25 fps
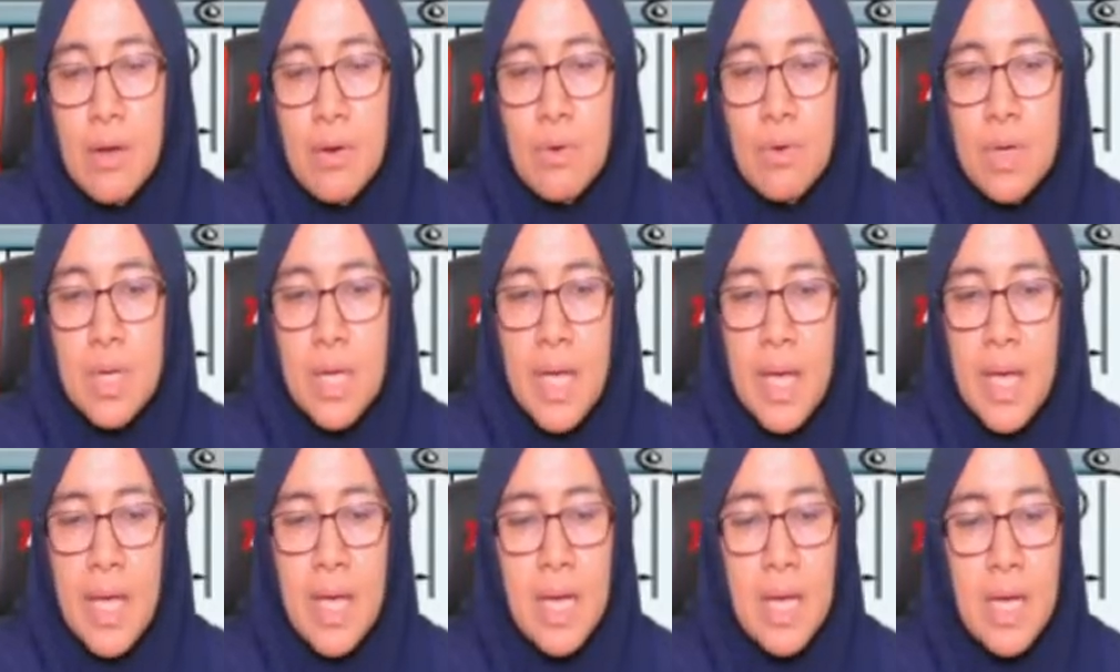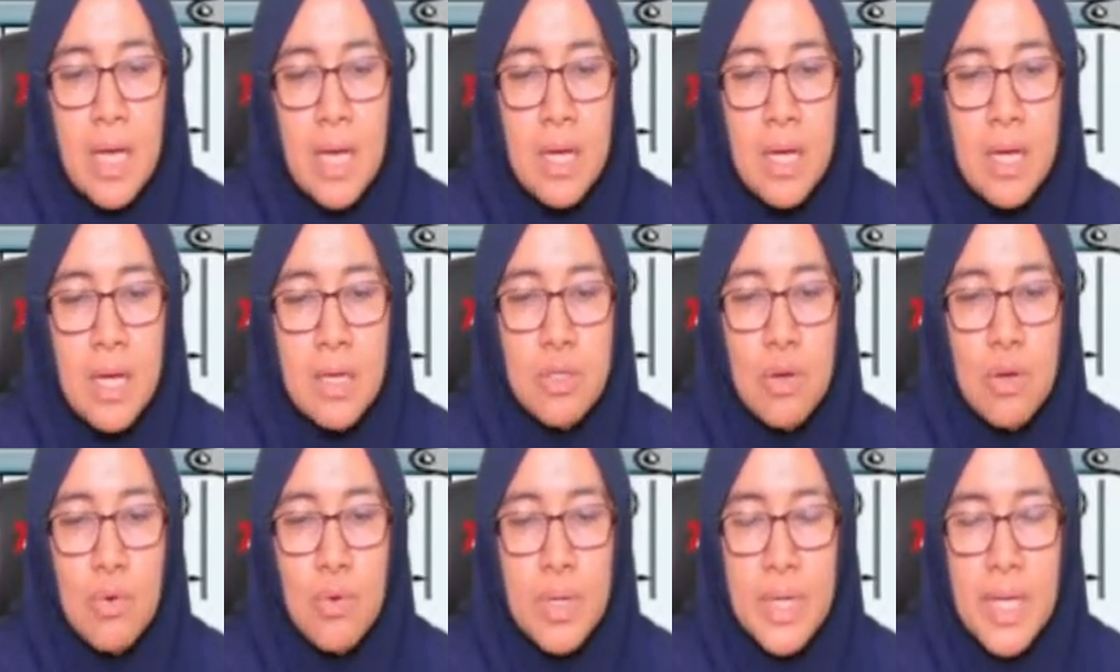Okay,
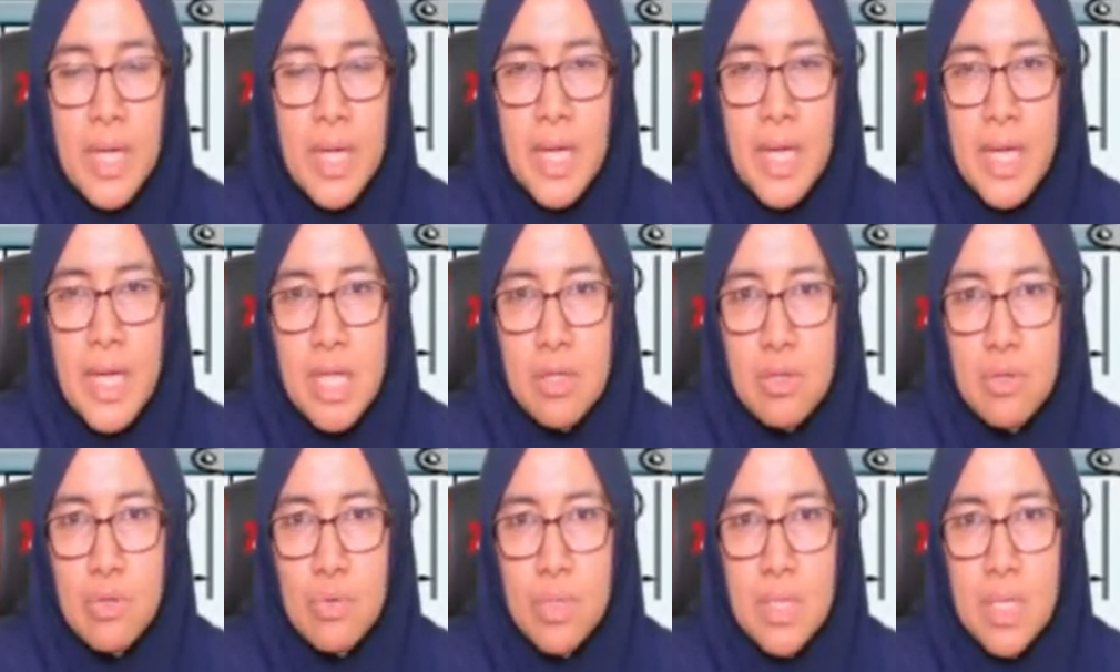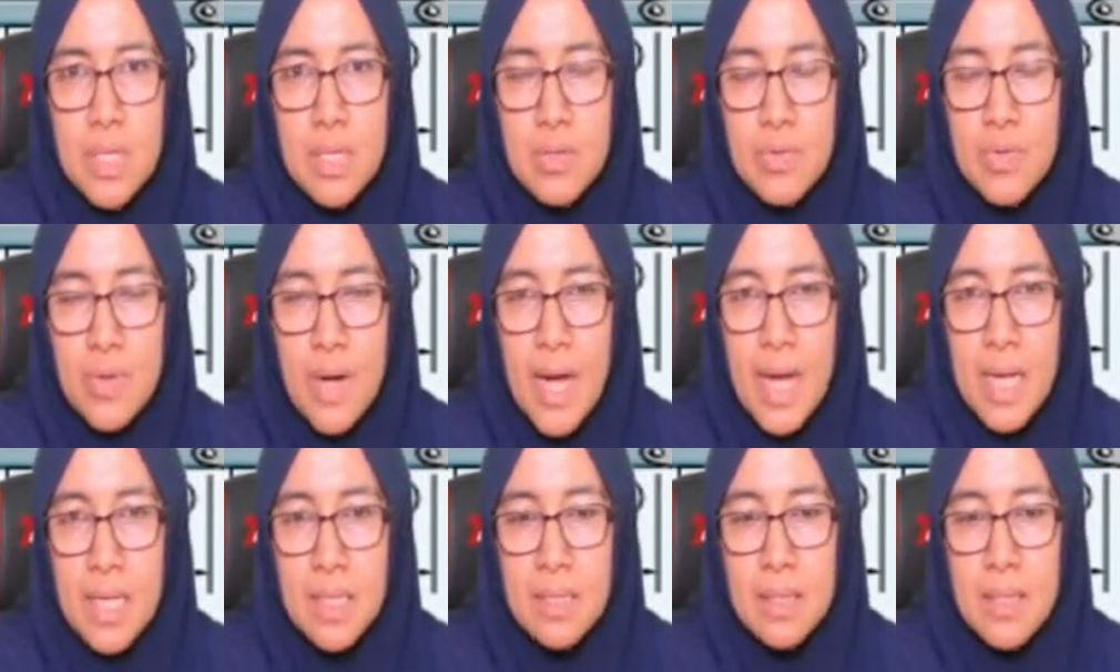so looking into the
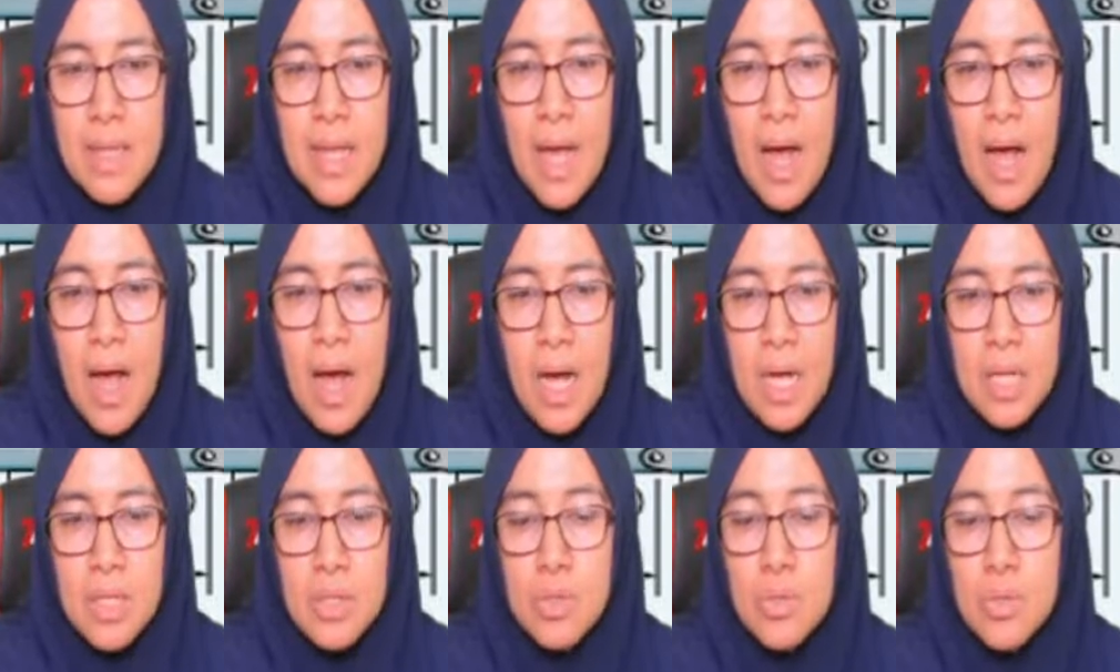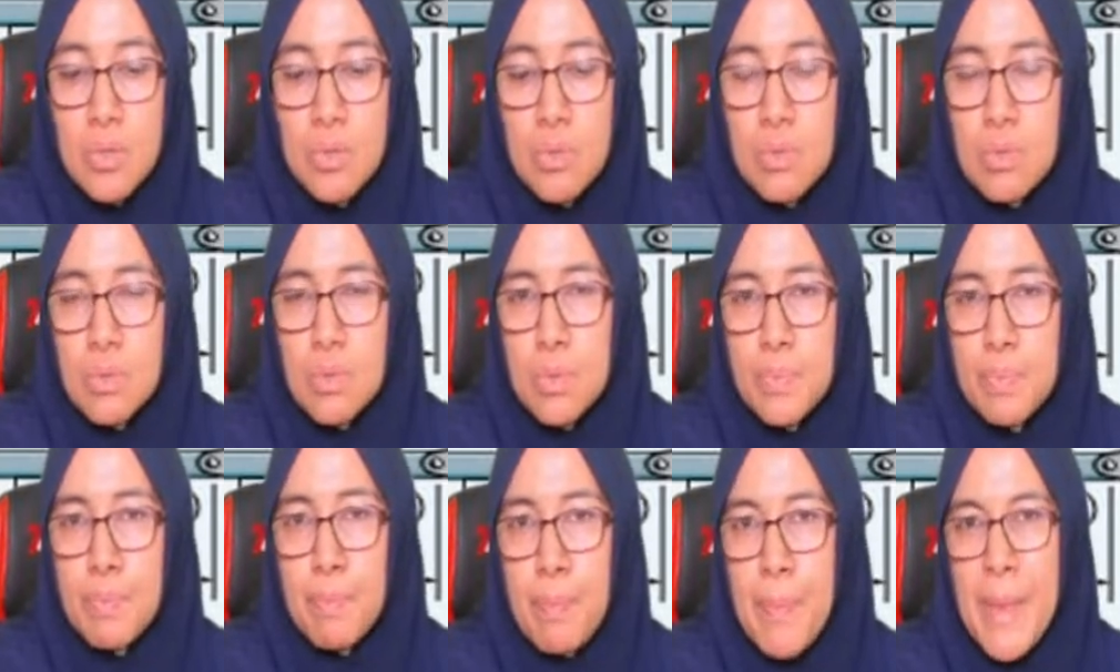truss, there are
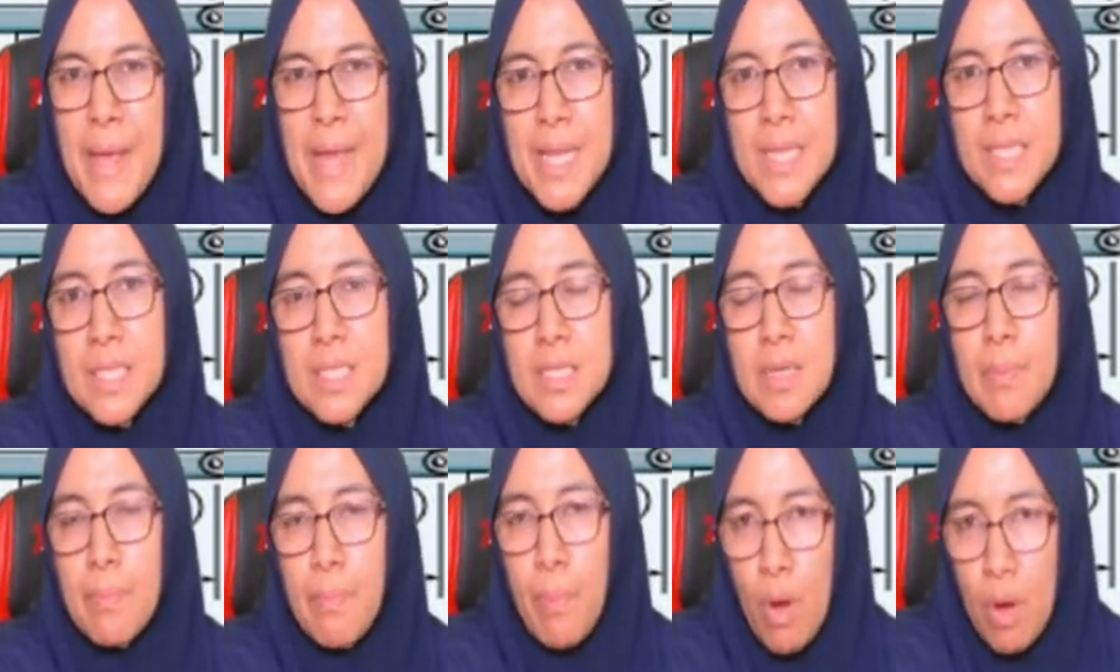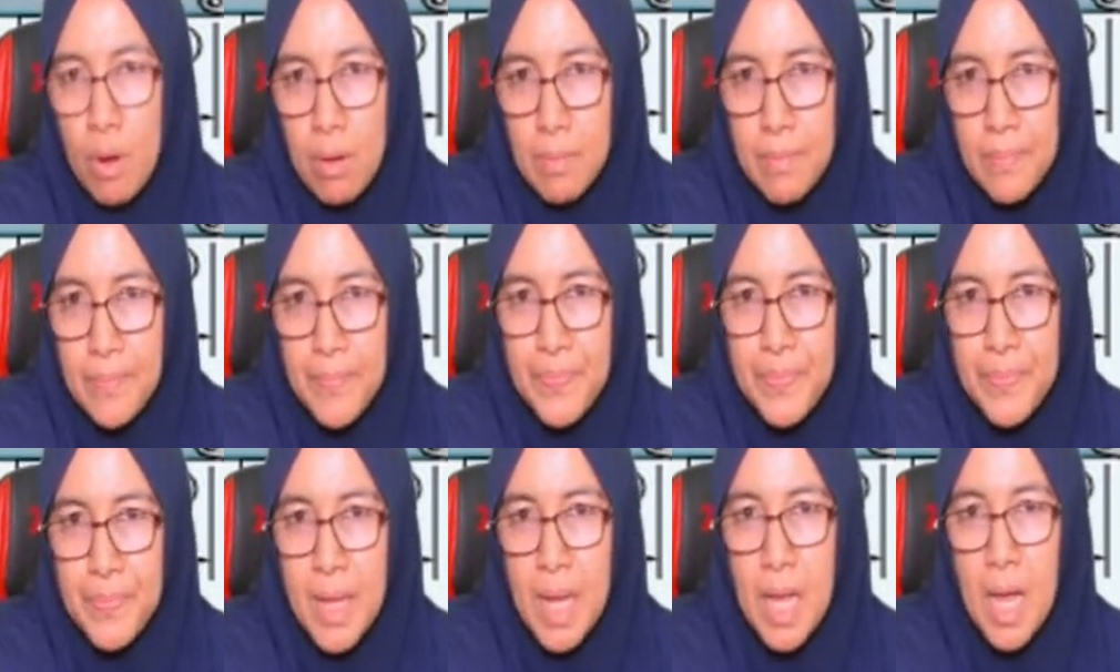two pin support.
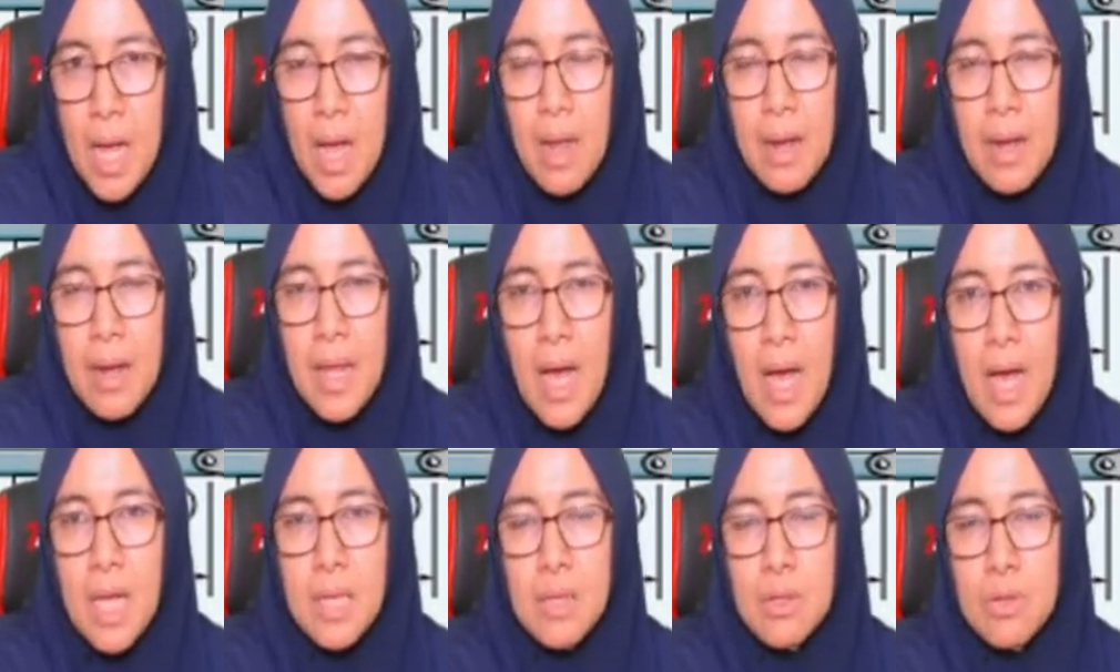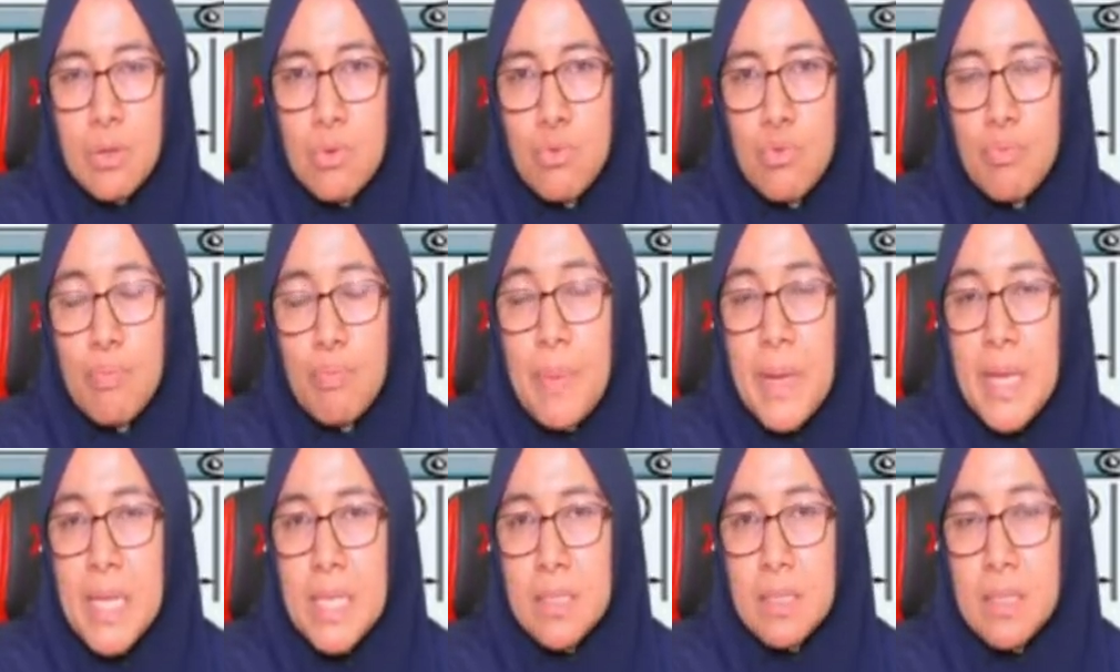There are two
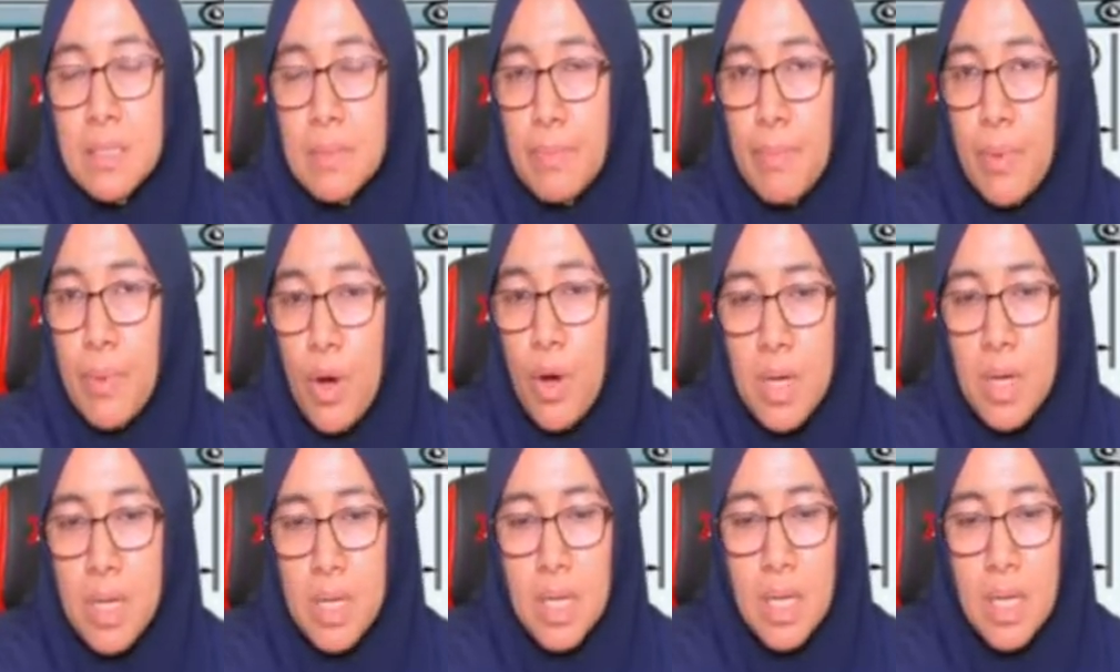pin support.